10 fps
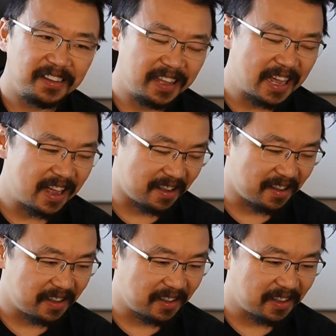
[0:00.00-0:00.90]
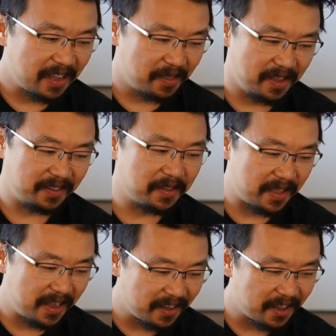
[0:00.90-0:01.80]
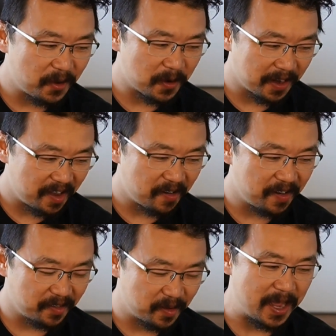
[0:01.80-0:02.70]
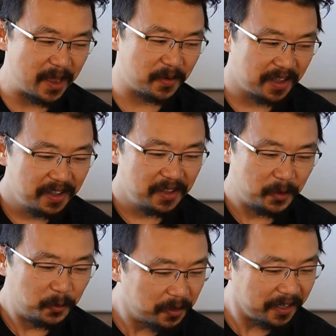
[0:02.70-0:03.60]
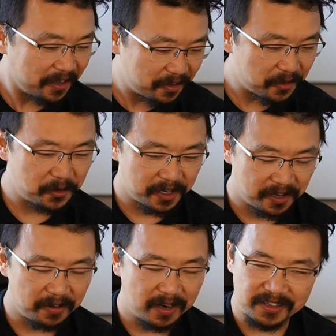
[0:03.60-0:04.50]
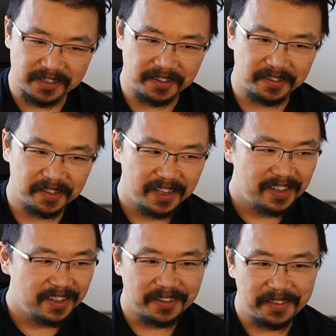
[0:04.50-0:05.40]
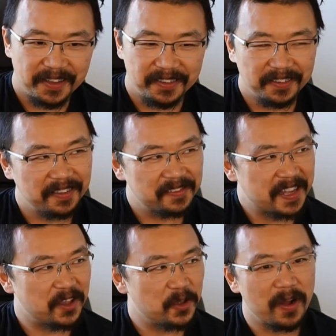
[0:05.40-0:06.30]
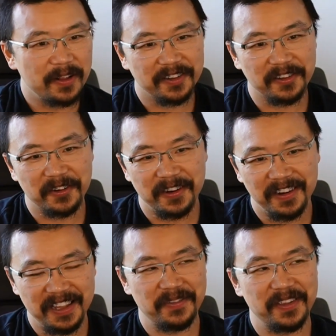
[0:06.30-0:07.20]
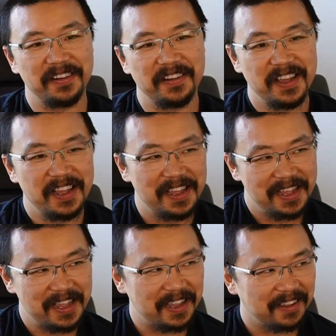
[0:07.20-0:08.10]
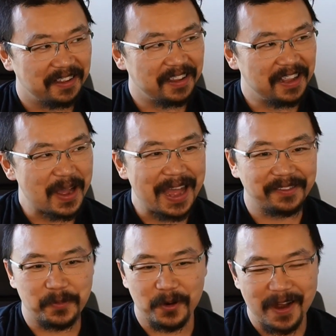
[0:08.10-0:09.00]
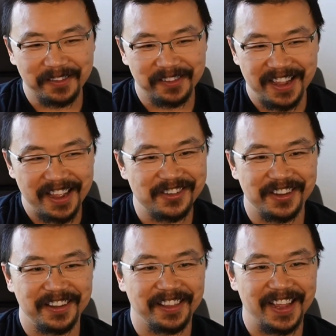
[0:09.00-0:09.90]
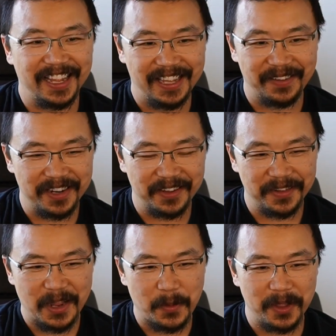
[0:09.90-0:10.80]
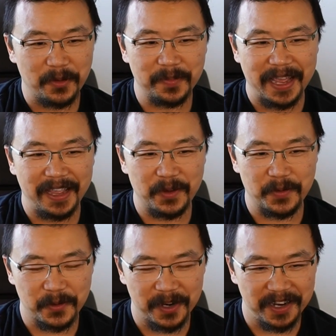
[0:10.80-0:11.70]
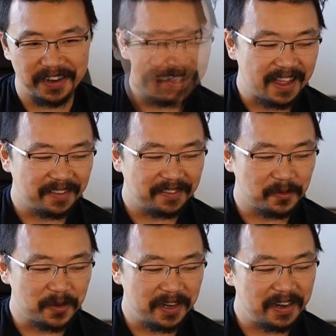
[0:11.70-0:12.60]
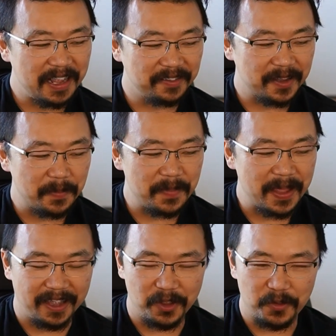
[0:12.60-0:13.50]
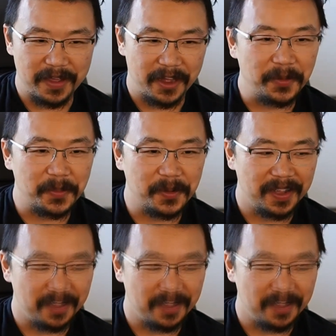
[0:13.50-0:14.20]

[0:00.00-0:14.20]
Yeah. I think the thing that you are curious about will lead you to good directions. The things that you want to learn, even, you know, as procrastination, like even if nobody was paying you for it, that's what ends up making you valuable.